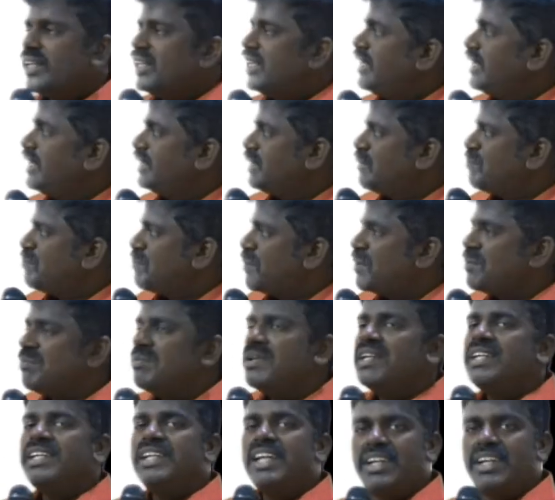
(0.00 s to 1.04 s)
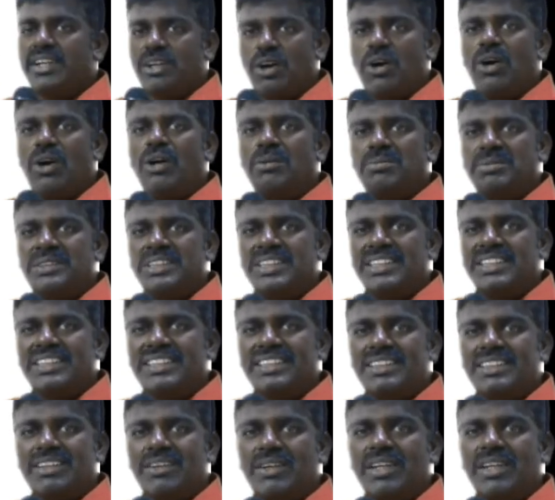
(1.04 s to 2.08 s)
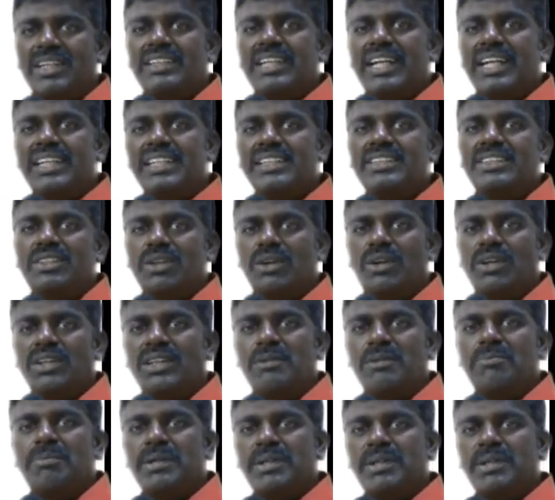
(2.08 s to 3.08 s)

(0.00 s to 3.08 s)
the permanent data objects. Okay, that is called the